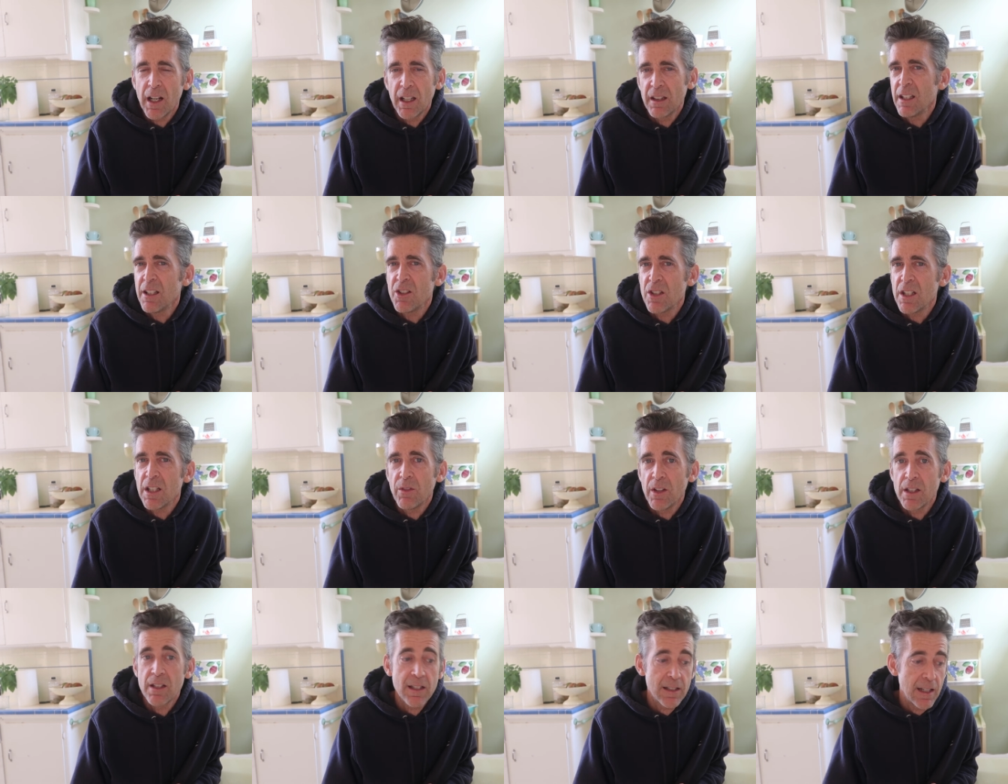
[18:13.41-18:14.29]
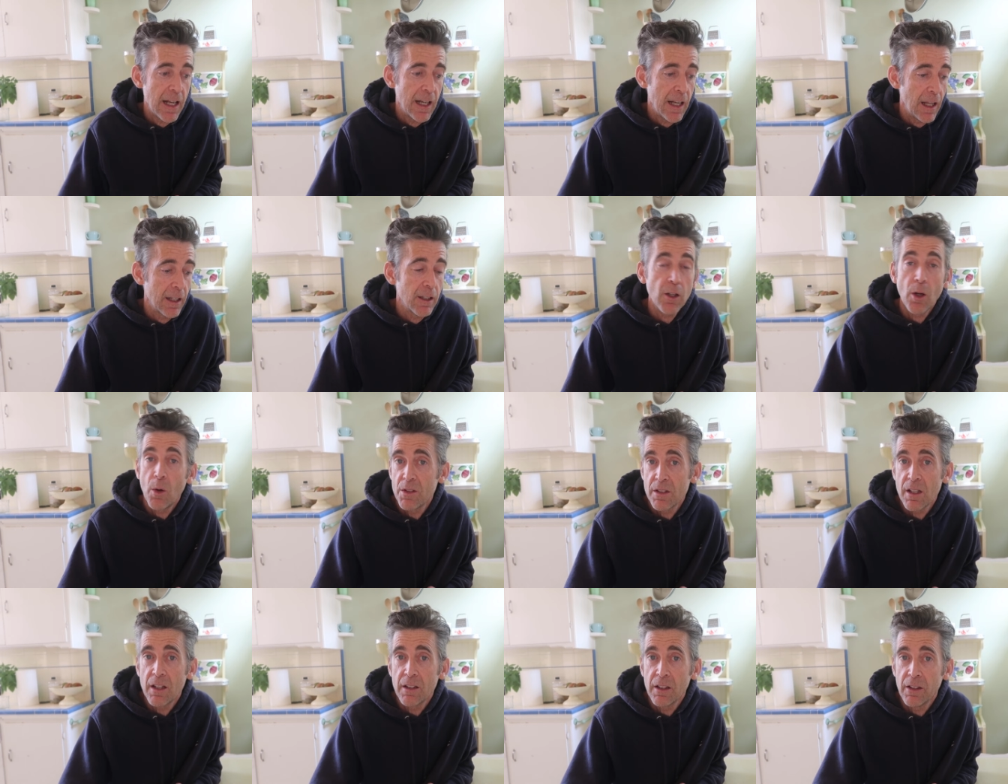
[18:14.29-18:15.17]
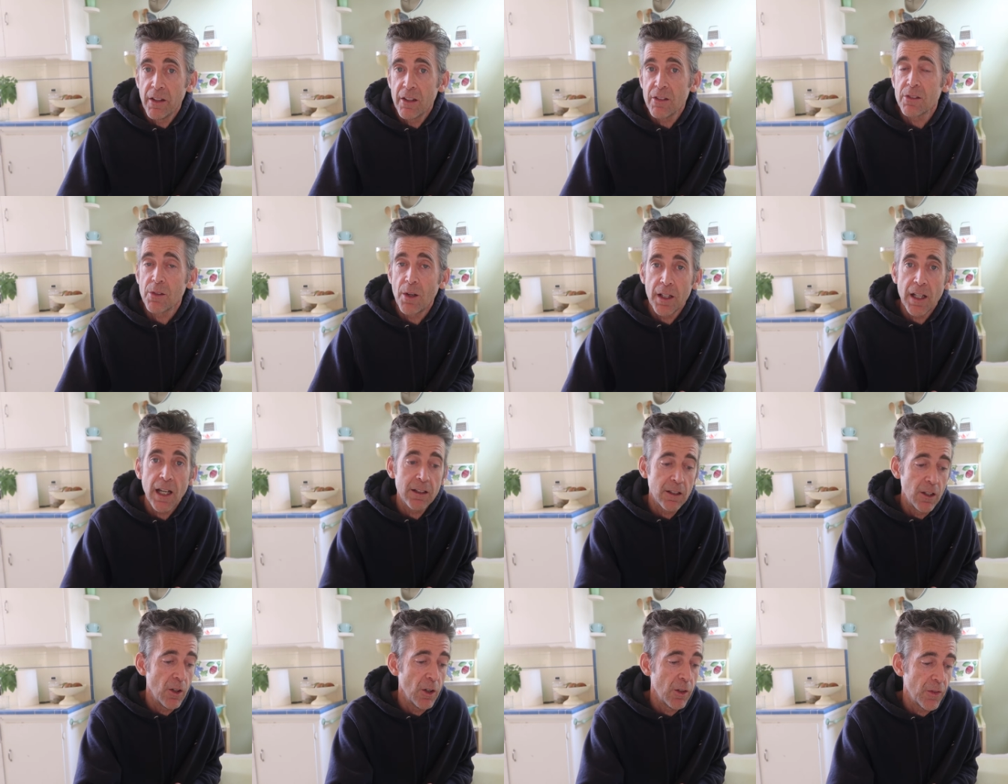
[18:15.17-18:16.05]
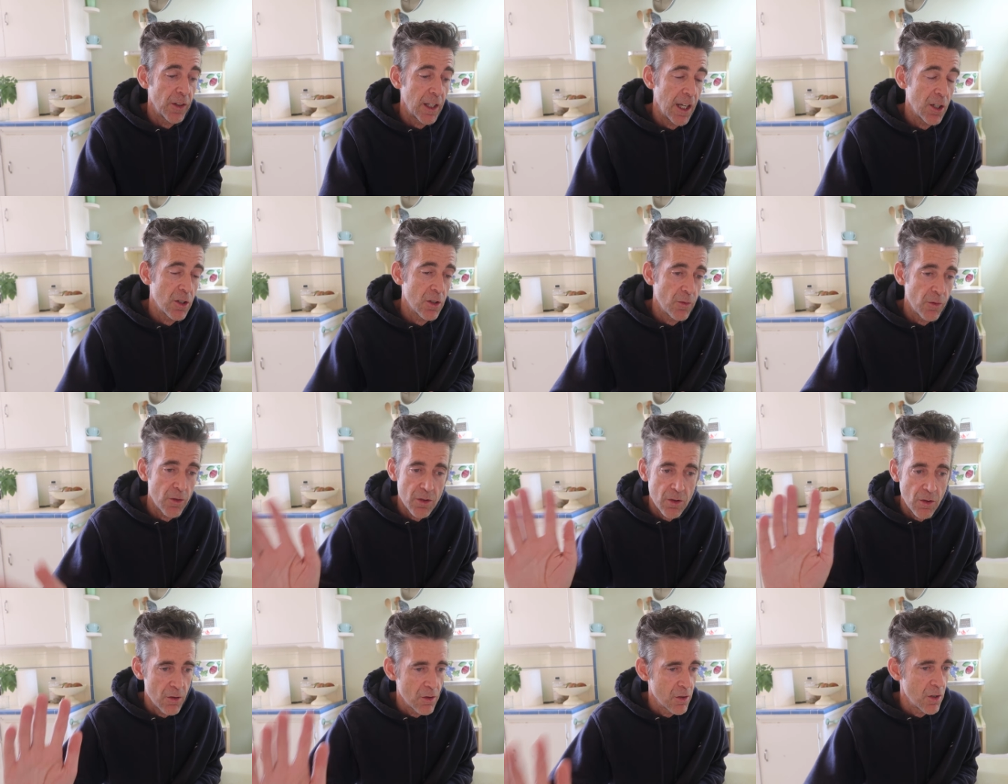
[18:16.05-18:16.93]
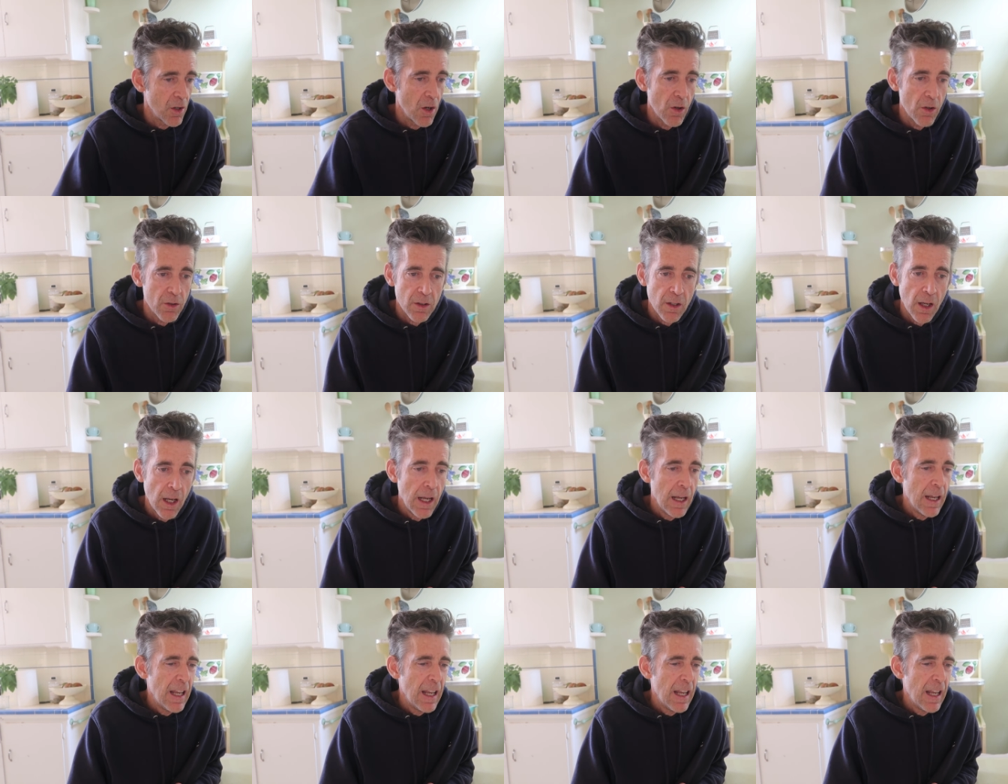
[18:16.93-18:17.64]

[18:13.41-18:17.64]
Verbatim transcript: I think she even sent, you know, I was on the list, so I got the notification for certain shows.